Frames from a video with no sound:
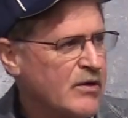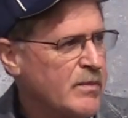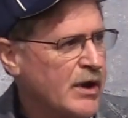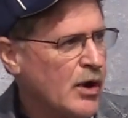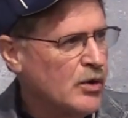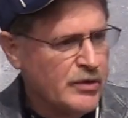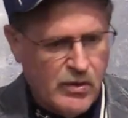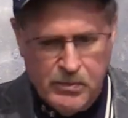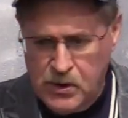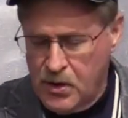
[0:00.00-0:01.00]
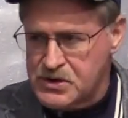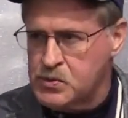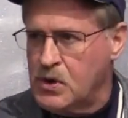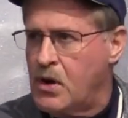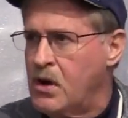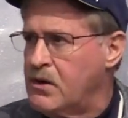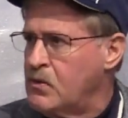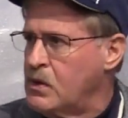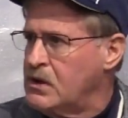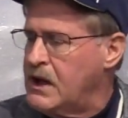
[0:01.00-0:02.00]
everybody to hold their applause. We'll call
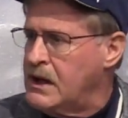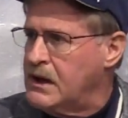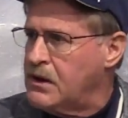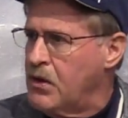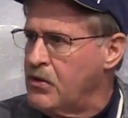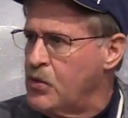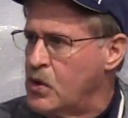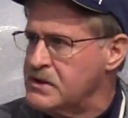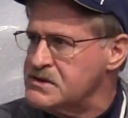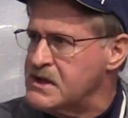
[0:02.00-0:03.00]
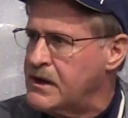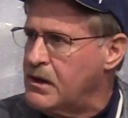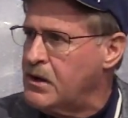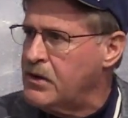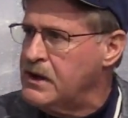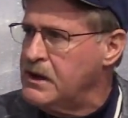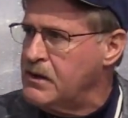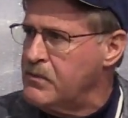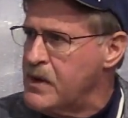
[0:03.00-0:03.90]
the ones that are here,